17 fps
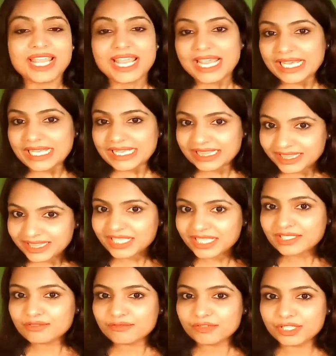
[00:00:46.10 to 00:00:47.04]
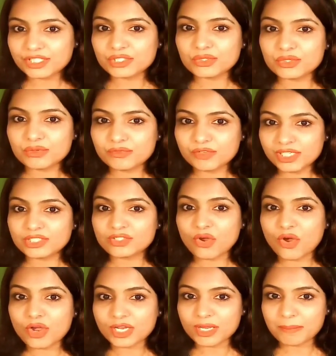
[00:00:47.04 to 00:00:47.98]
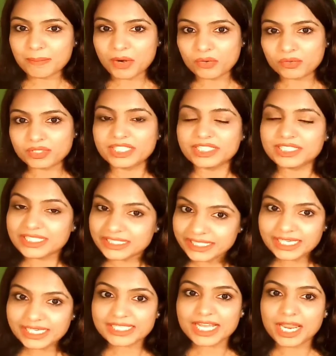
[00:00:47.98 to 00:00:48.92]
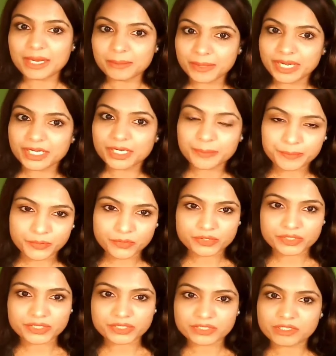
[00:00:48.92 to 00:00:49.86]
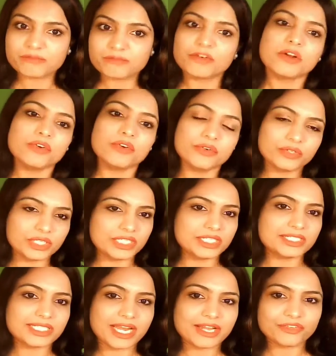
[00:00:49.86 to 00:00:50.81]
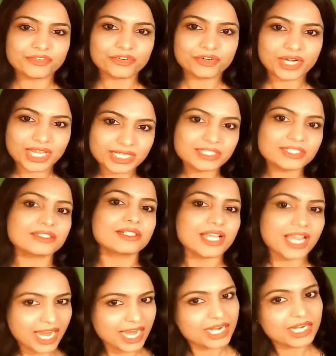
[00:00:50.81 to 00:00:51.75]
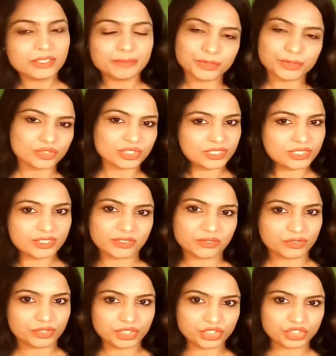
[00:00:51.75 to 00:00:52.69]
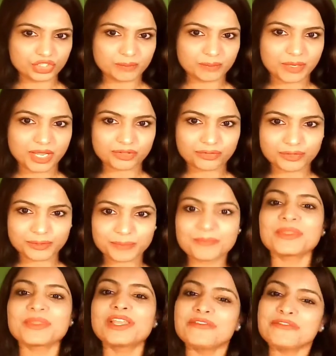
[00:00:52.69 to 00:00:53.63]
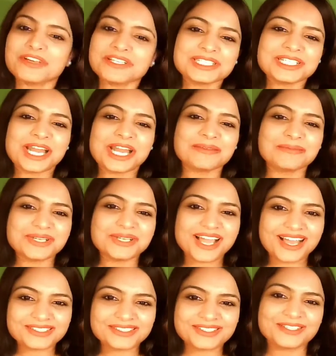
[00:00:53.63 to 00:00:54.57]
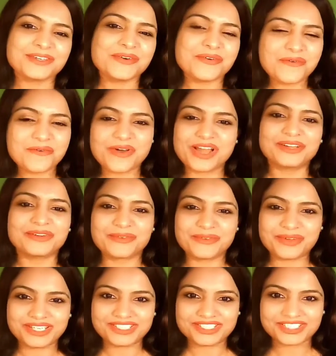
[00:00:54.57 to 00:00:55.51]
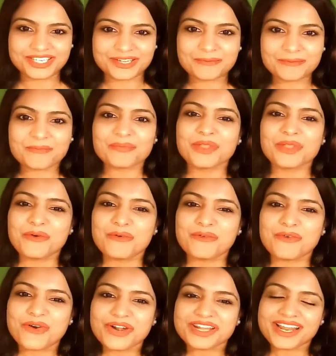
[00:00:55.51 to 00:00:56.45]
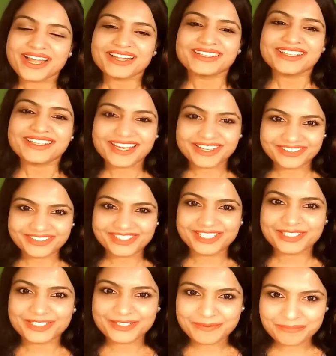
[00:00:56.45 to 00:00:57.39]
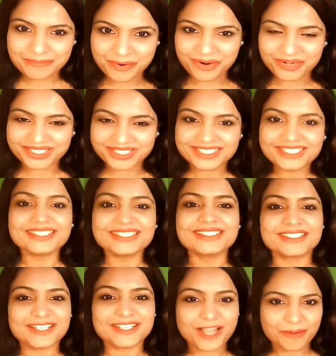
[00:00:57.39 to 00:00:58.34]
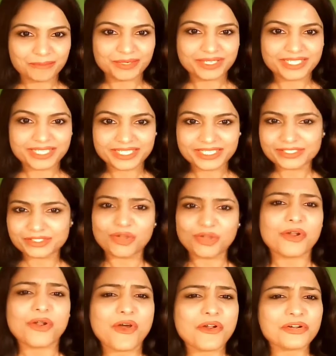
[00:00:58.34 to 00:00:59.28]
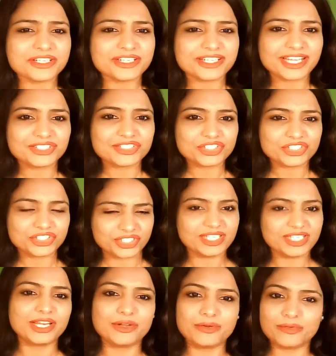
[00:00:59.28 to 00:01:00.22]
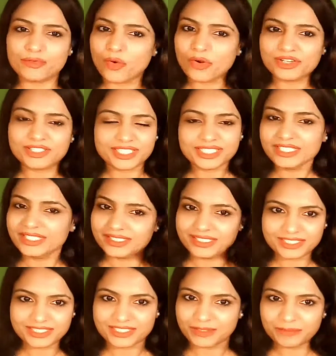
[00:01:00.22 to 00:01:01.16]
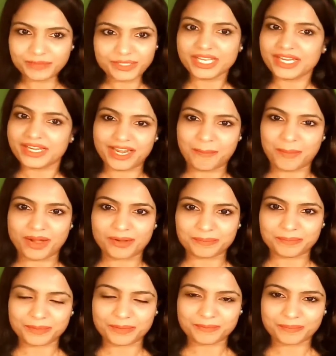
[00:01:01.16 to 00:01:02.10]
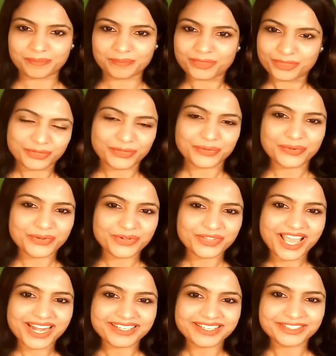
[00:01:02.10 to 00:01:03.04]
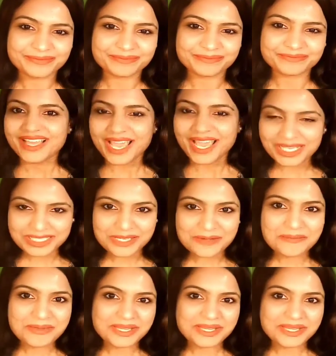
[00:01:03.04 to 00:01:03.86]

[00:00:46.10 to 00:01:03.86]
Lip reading: In this video, we'll talk about the detailed timeline and procedure for decentralized and mutual recognition pathway. First, let me ask you one question. What are the regulatory bodies, committees, or organizations involved in DCP and MRP? Do you know that? As I